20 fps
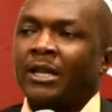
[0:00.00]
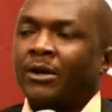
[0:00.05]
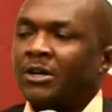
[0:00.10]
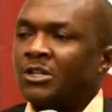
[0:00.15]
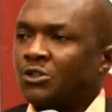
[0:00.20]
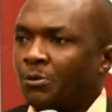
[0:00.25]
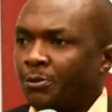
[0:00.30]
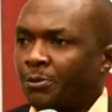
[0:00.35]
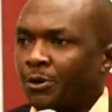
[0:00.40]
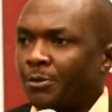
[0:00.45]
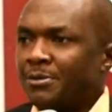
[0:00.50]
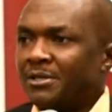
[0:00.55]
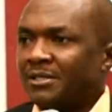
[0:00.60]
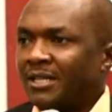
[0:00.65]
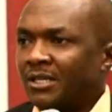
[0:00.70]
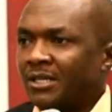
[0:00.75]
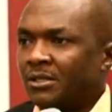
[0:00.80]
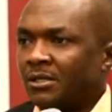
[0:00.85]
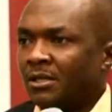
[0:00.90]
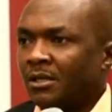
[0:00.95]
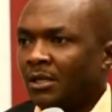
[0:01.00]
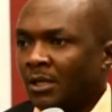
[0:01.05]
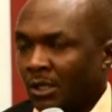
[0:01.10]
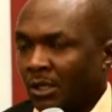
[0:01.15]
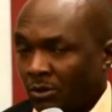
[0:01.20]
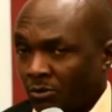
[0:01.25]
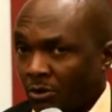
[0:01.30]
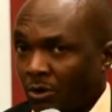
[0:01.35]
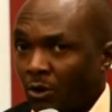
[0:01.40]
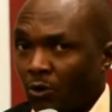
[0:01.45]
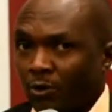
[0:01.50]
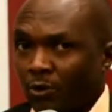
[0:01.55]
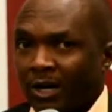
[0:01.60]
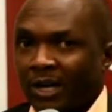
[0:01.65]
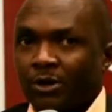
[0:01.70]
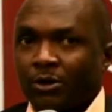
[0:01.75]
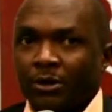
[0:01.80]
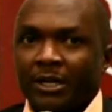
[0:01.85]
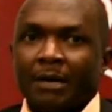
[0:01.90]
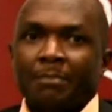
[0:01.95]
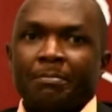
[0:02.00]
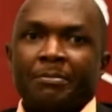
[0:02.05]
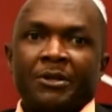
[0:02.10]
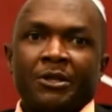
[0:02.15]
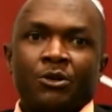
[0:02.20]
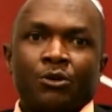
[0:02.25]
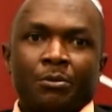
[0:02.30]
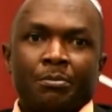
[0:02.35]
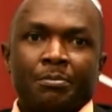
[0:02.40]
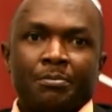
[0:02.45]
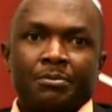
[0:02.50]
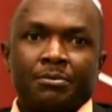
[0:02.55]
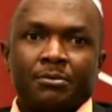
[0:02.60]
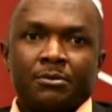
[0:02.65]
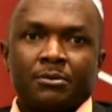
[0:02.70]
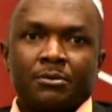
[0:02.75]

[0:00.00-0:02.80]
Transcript: I want to promise that we will work on a pre-COP